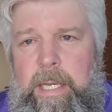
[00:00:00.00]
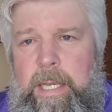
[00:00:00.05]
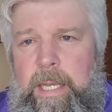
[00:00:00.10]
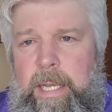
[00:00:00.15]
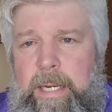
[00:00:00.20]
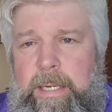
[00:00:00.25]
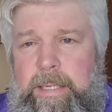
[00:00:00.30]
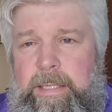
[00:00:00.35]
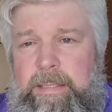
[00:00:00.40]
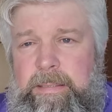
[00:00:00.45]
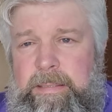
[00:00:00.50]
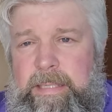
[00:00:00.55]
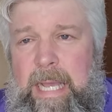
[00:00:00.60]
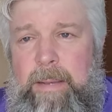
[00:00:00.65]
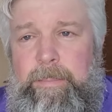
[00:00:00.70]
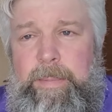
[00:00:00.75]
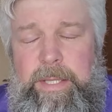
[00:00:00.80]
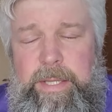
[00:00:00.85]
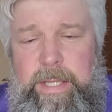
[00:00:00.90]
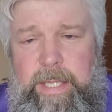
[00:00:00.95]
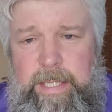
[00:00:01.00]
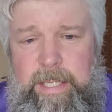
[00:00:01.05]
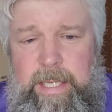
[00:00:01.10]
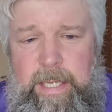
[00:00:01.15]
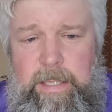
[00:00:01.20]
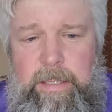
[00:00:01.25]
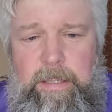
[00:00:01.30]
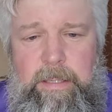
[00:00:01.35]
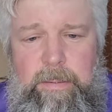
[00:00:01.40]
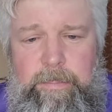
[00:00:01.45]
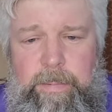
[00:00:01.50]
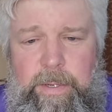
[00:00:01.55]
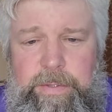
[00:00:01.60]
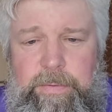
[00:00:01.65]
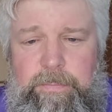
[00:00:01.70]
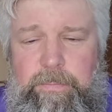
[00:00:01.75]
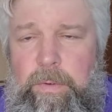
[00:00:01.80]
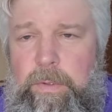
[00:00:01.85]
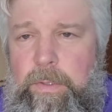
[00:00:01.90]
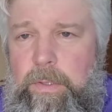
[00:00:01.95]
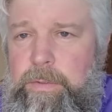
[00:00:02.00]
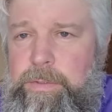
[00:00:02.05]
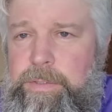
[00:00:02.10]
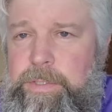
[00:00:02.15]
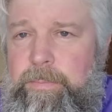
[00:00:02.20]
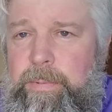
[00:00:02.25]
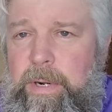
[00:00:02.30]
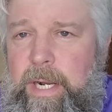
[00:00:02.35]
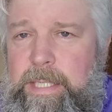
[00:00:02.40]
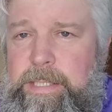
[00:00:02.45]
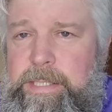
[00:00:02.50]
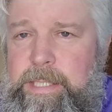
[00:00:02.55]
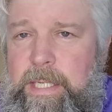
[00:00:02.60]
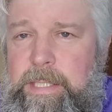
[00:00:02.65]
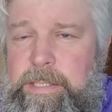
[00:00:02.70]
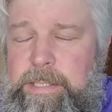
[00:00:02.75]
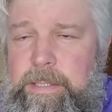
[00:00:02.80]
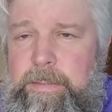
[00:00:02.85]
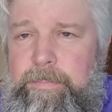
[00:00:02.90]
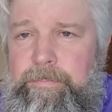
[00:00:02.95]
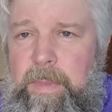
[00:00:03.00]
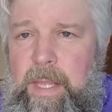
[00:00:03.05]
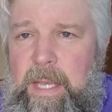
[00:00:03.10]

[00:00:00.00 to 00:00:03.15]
And it got me thinking about the foreclosure process.